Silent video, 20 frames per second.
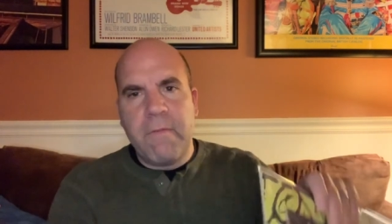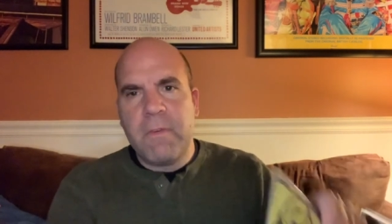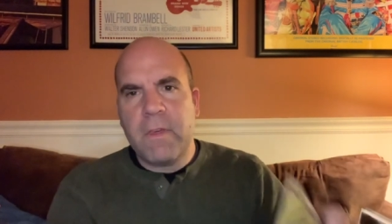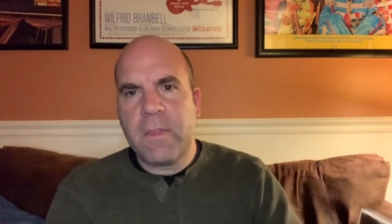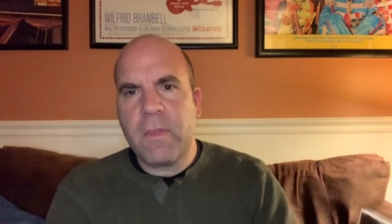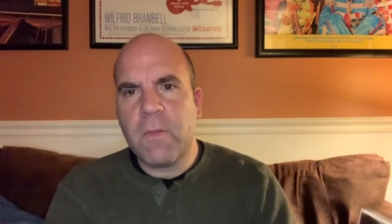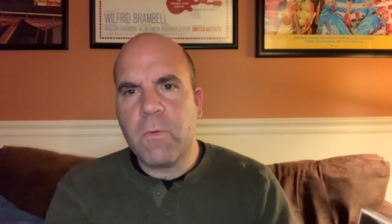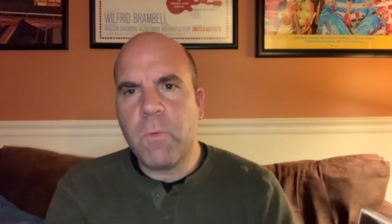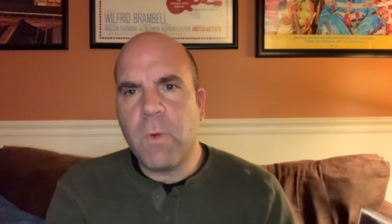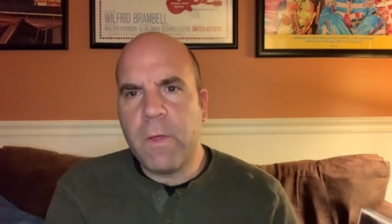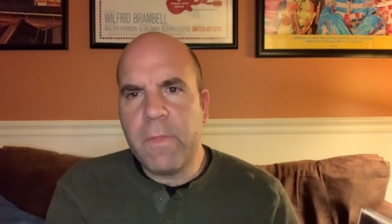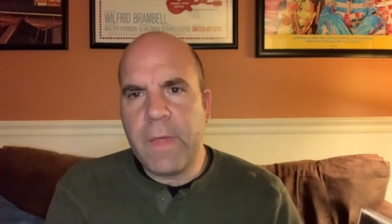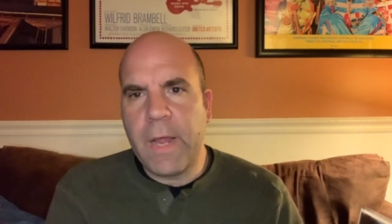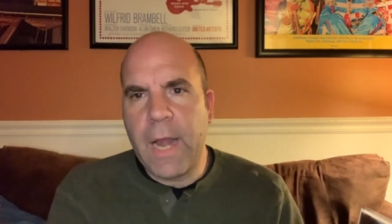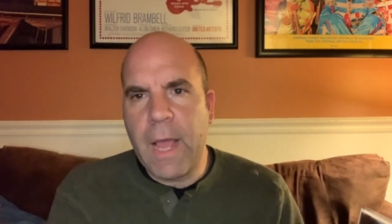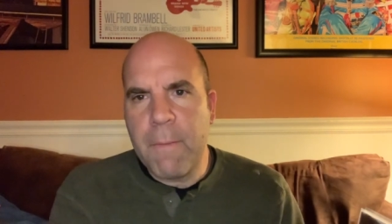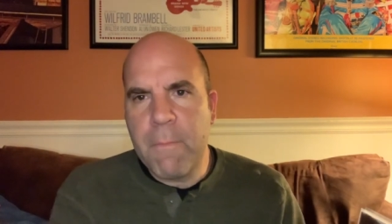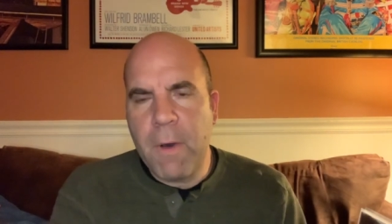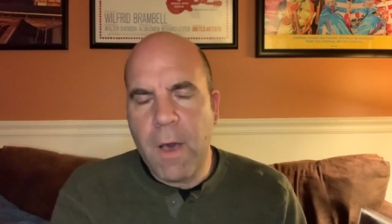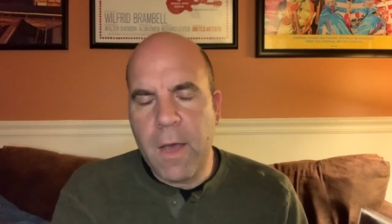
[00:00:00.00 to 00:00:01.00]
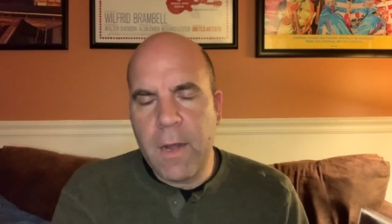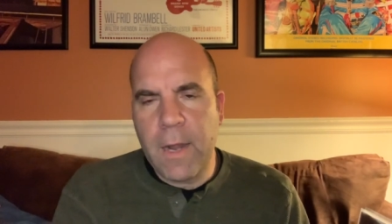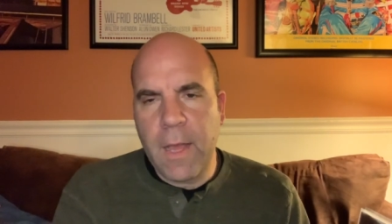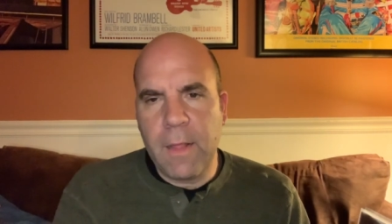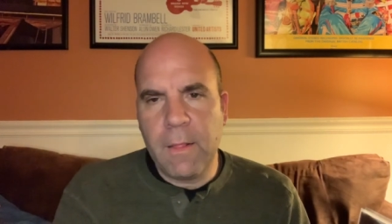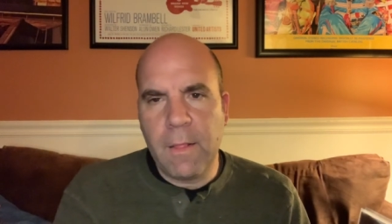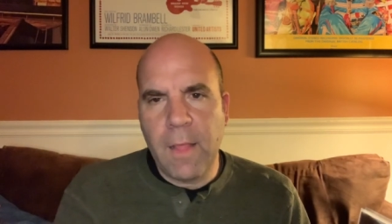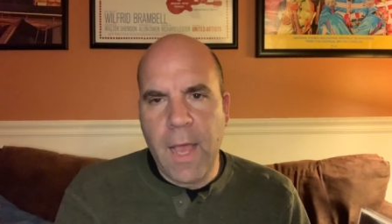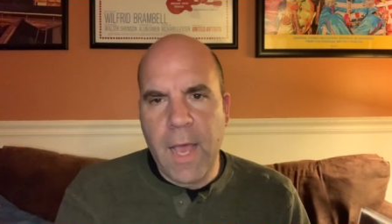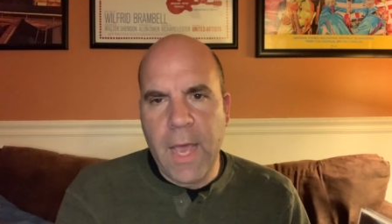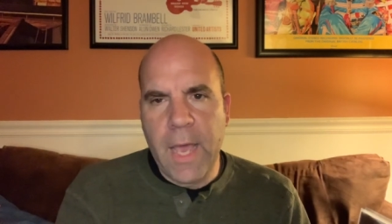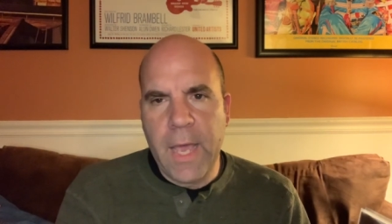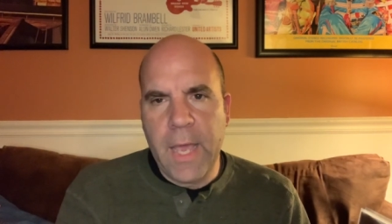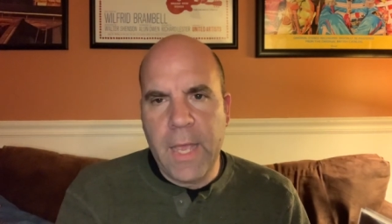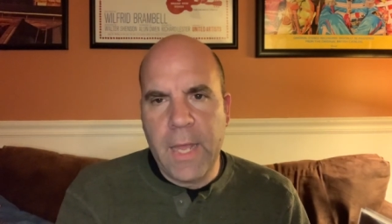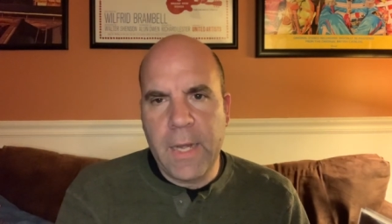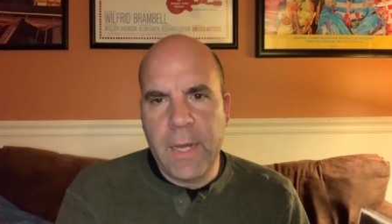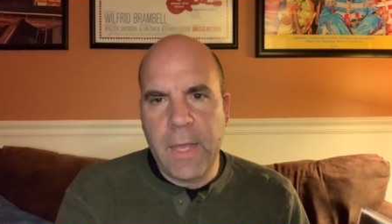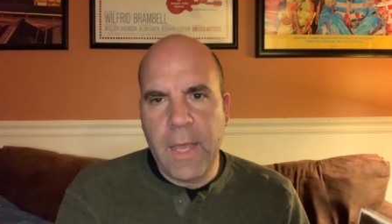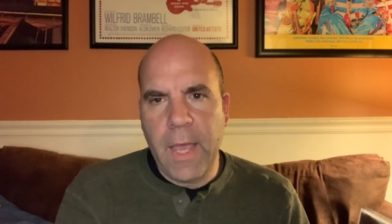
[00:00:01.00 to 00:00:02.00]
this is one that I bought
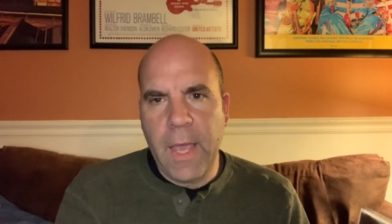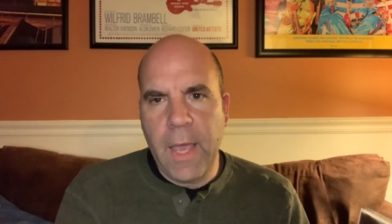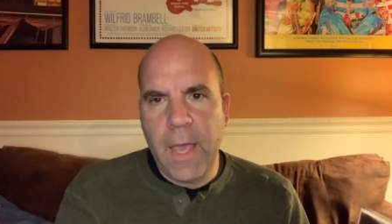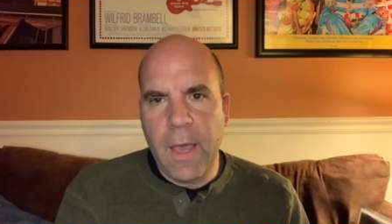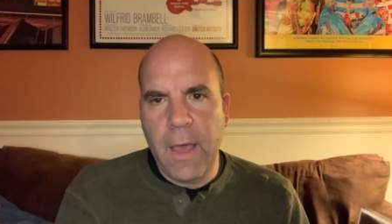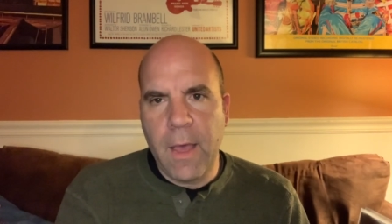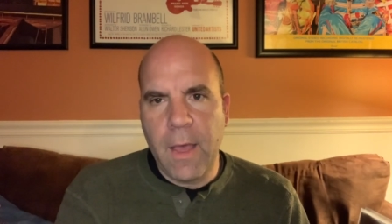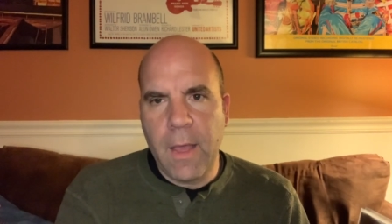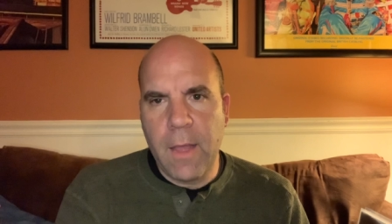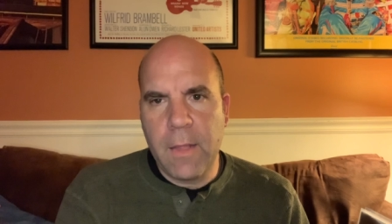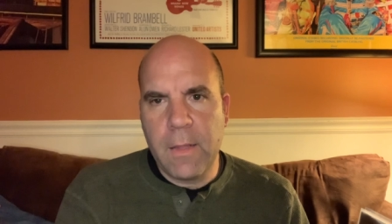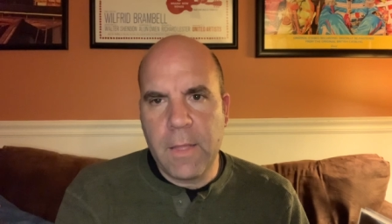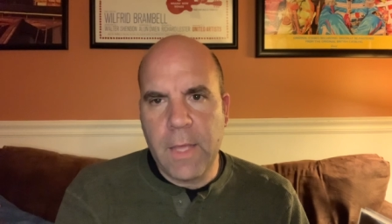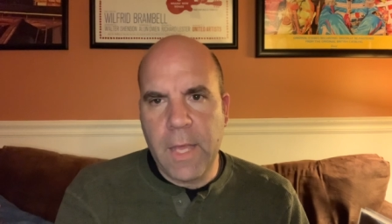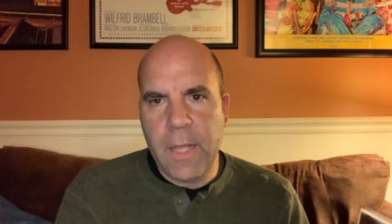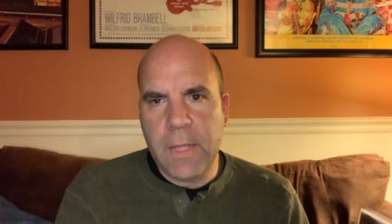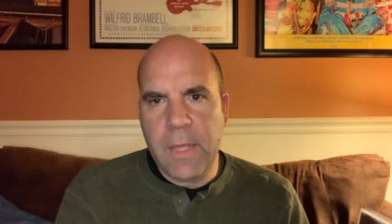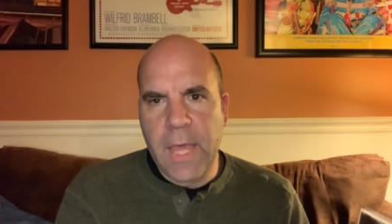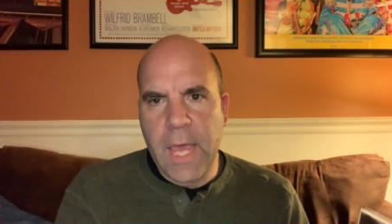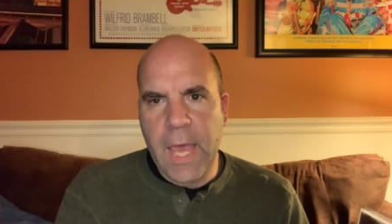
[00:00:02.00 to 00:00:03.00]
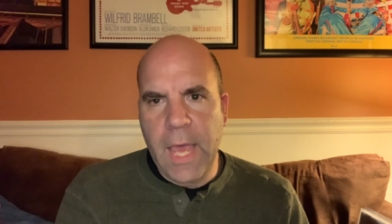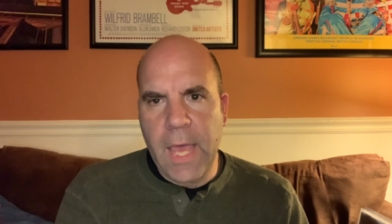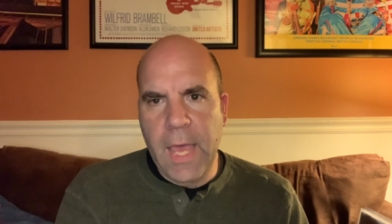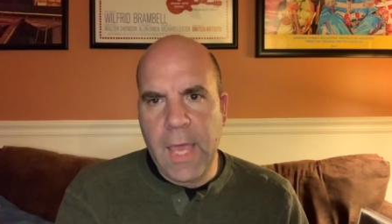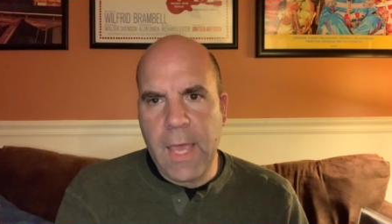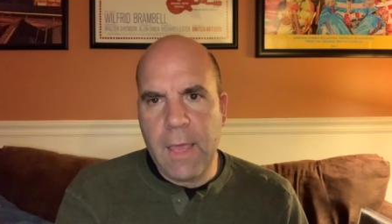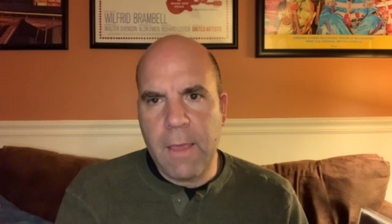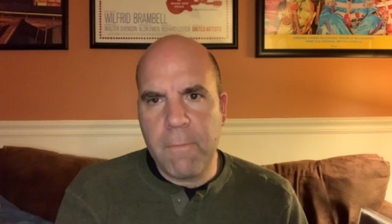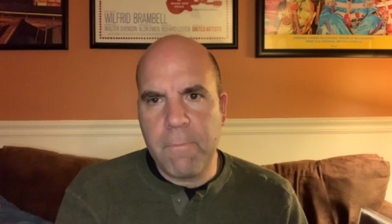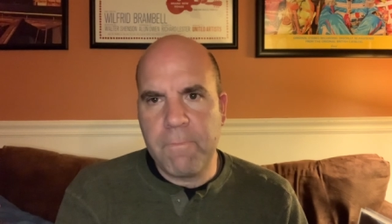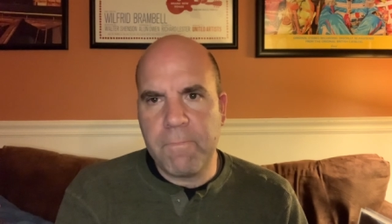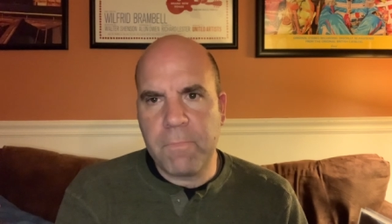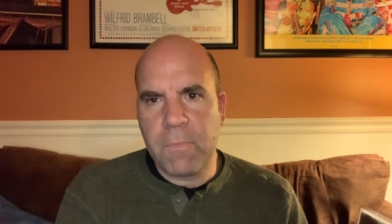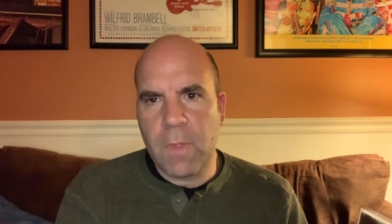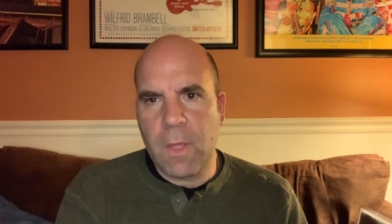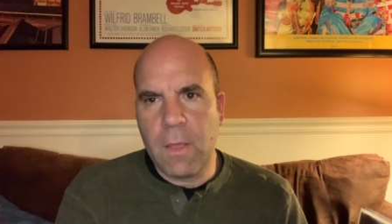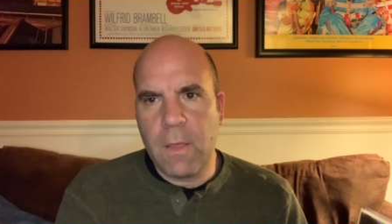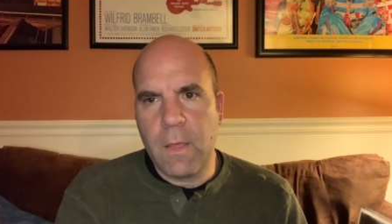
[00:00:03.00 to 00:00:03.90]
online and it came